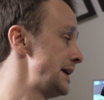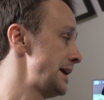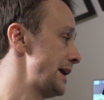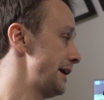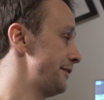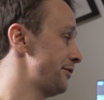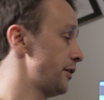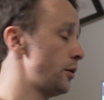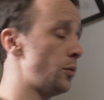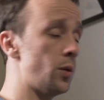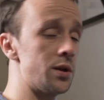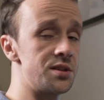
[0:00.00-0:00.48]

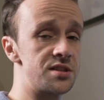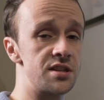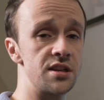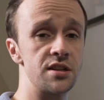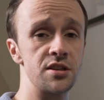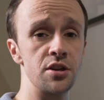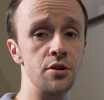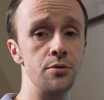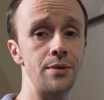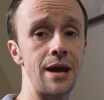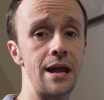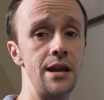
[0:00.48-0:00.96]
if I wanted
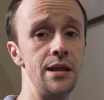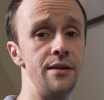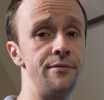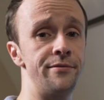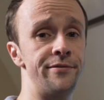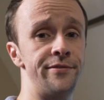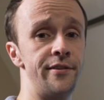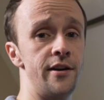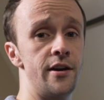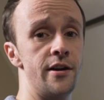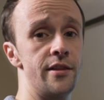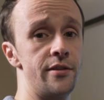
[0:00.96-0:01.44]
to do any
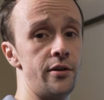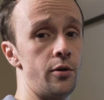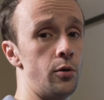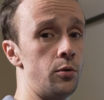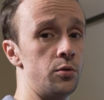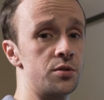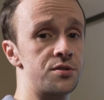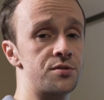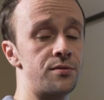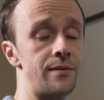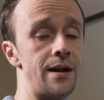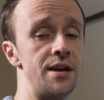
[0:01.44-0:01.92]
further
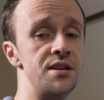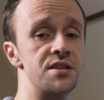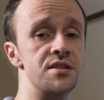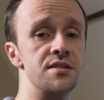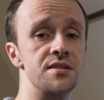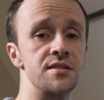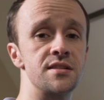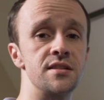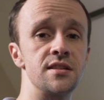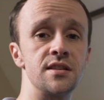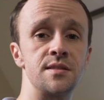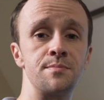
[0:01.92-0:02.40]

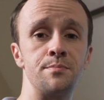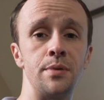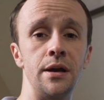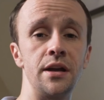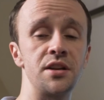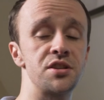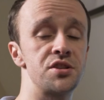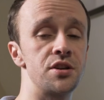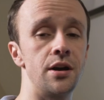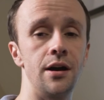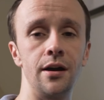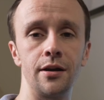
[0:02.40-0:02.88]
alterations to this
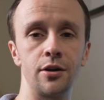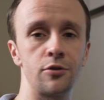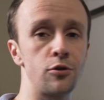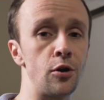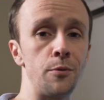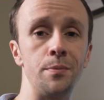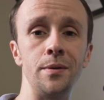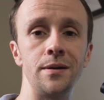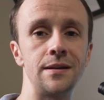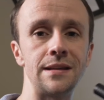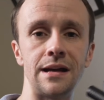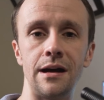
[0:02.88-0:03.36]
picture and
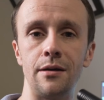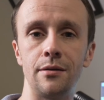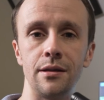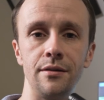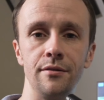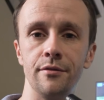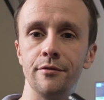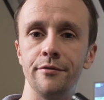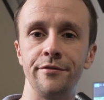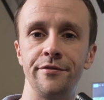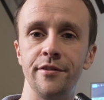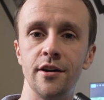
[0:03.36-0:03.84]
crop it down
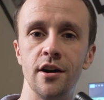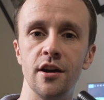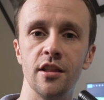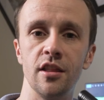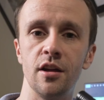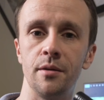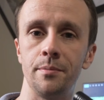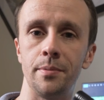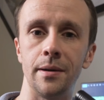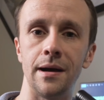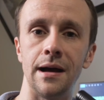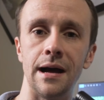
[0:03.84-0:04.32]
even
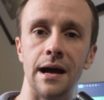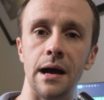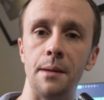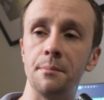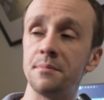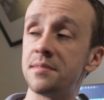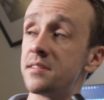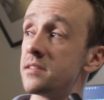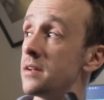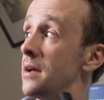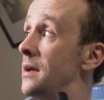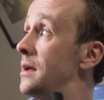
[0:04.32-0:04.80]
further,
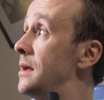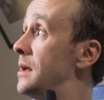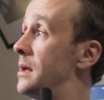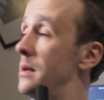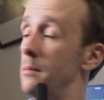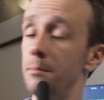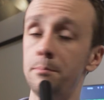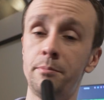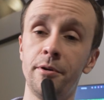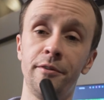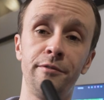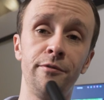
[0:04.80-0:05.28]
perhaps,
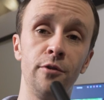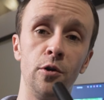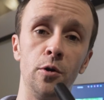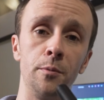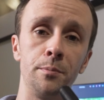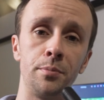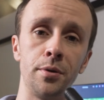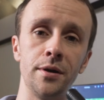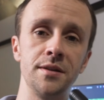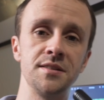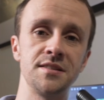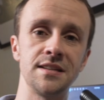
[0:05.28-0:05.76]
before
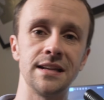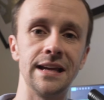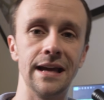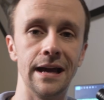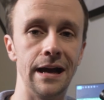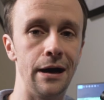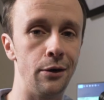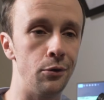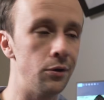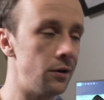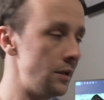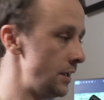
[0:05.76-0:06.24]
printing it
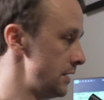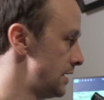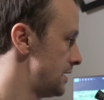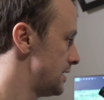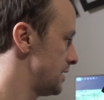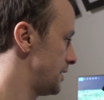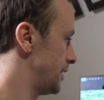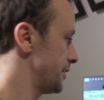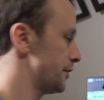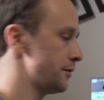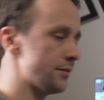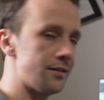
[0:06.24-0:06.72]
out.
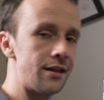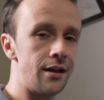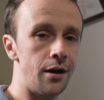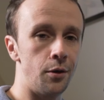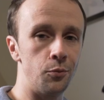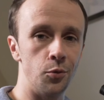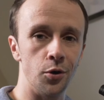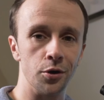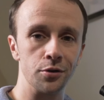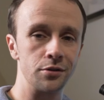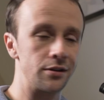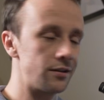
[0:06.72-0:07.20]
I don't think I
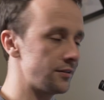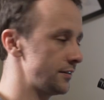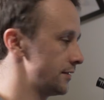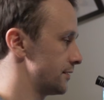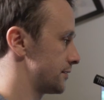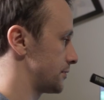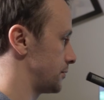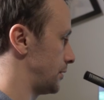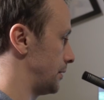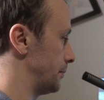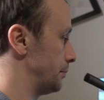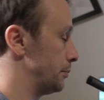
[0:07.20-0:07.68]
would, because it's
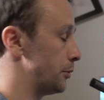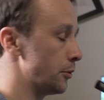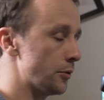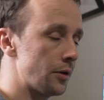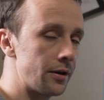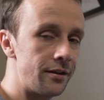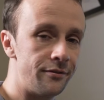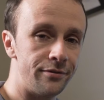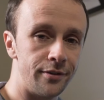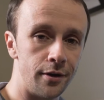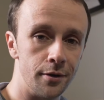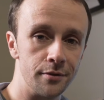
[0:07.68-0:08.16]
quite a
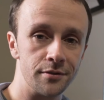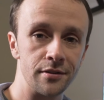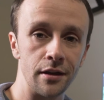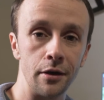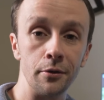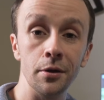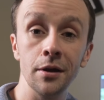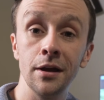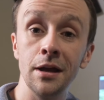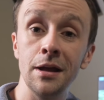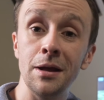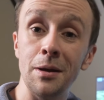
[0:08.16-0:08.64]
boring photo,
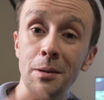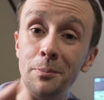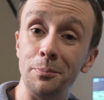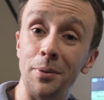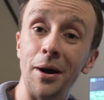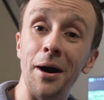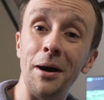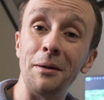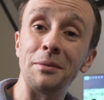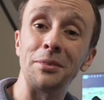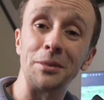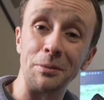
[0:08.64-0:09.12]

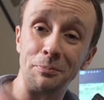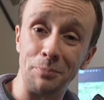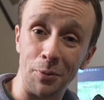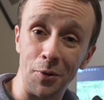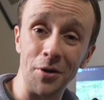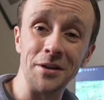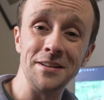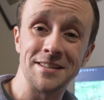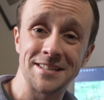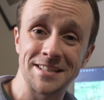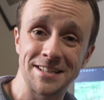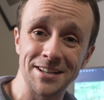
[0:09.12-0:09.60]
but the
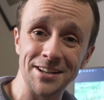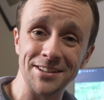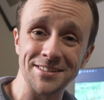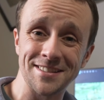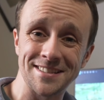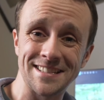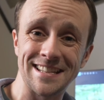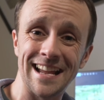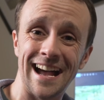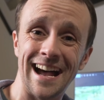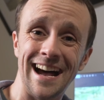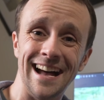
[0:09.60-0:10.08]
point still
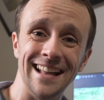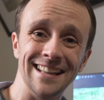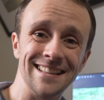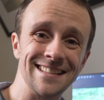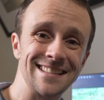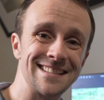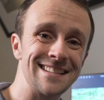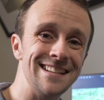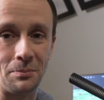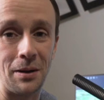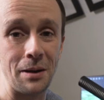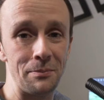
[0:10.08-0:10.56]

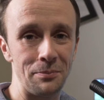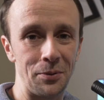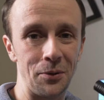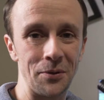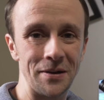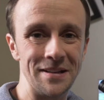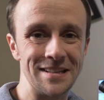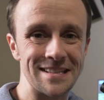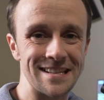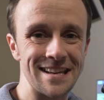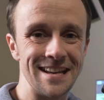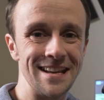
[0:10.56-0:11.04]
stands. My
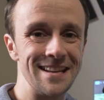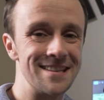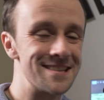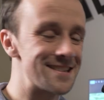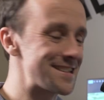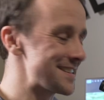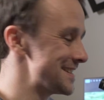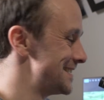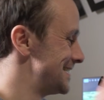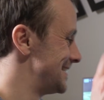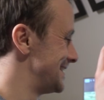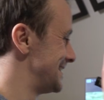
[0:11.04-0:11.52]
point is,